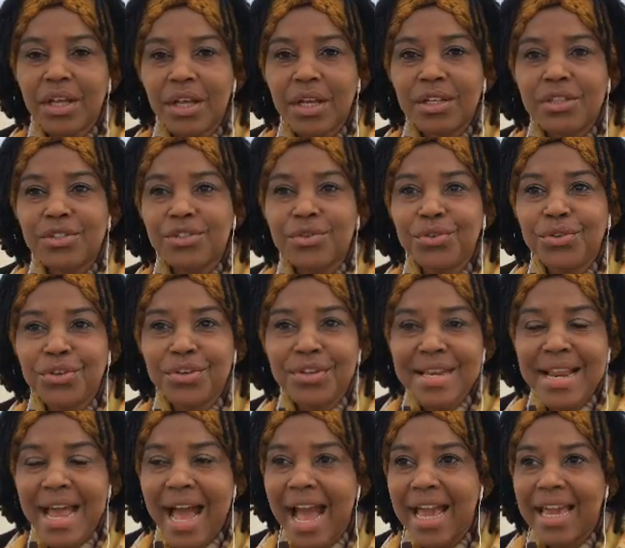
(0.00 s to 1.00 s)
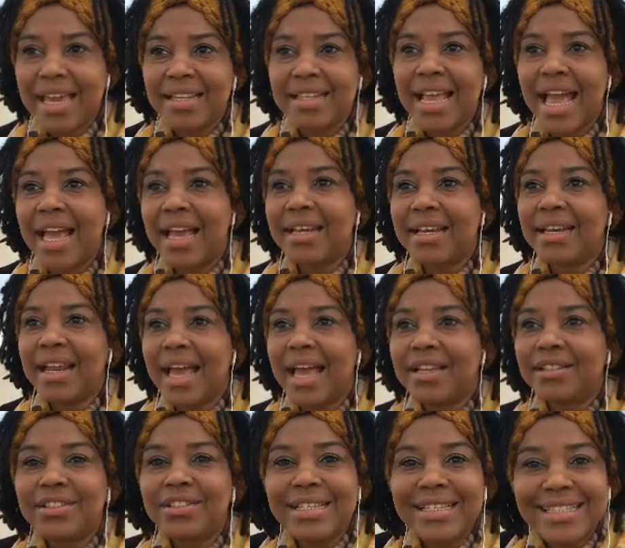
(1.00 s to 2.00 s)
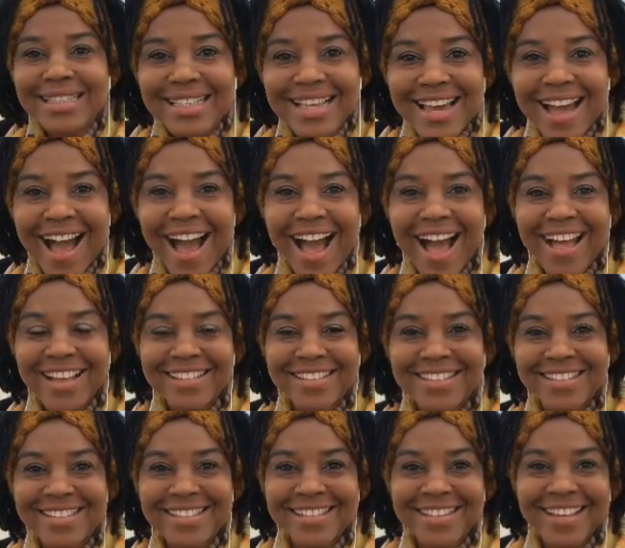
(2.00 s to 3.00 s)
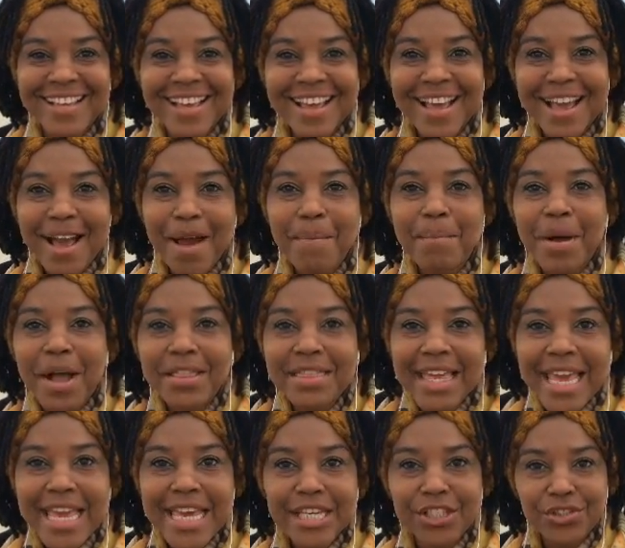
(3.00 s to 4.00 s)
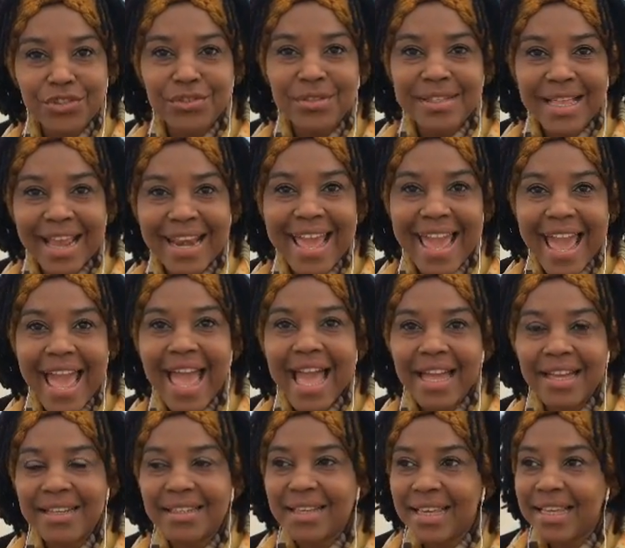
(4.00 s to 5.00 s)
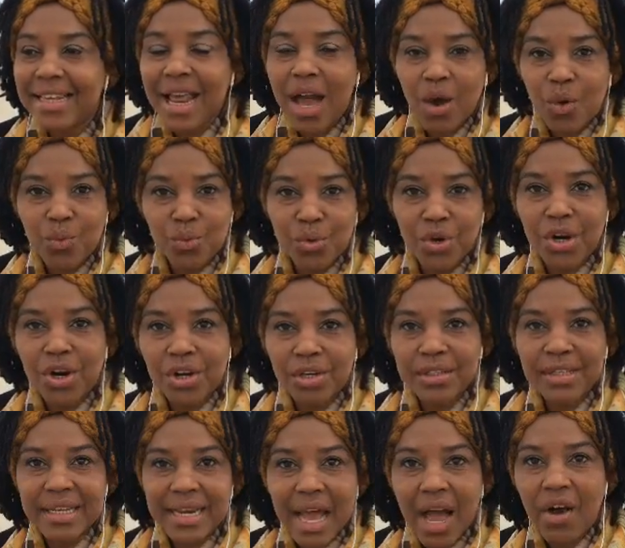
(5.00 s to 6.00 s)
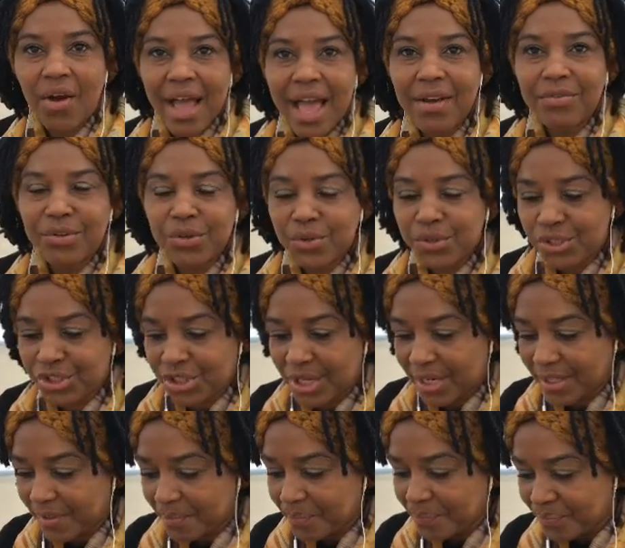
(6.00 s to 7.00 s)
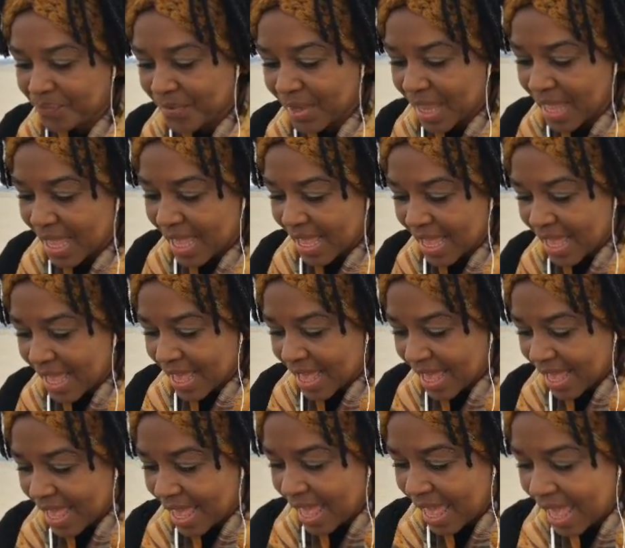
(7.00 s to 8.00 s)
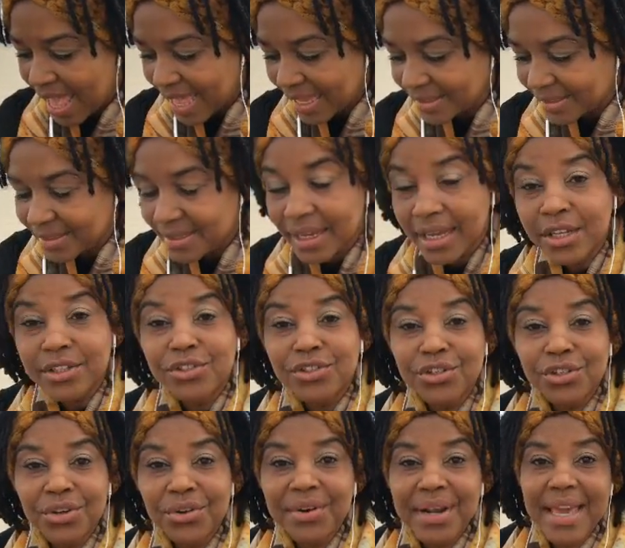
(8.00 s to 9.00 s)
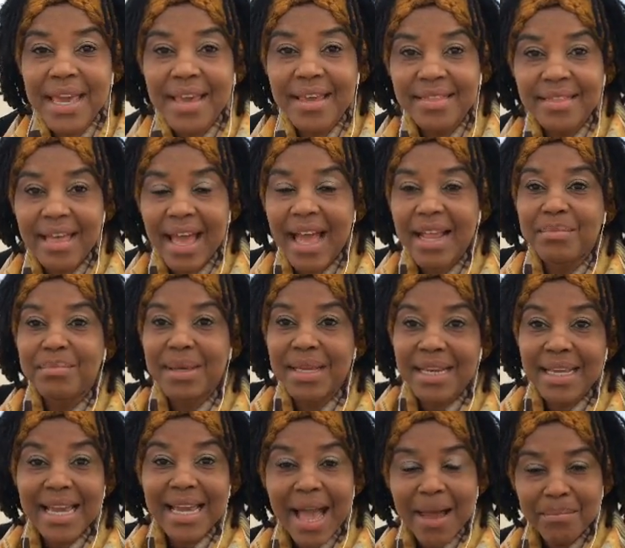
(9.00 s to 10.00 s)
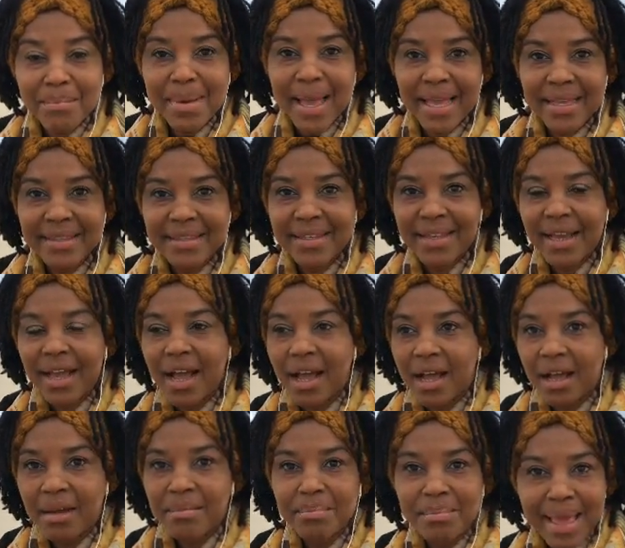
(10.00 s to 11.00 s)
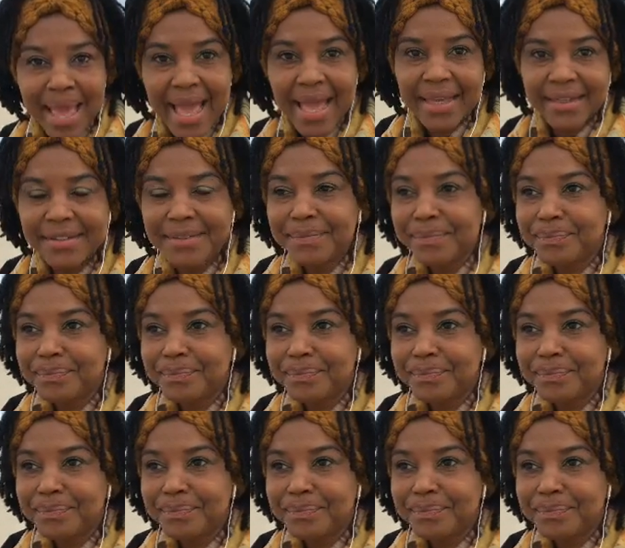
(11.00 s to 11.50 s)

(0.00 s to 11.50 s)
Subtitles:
to unite and discuss about the issues at hand in our world, in our evolution. And during that meeting, I met a man,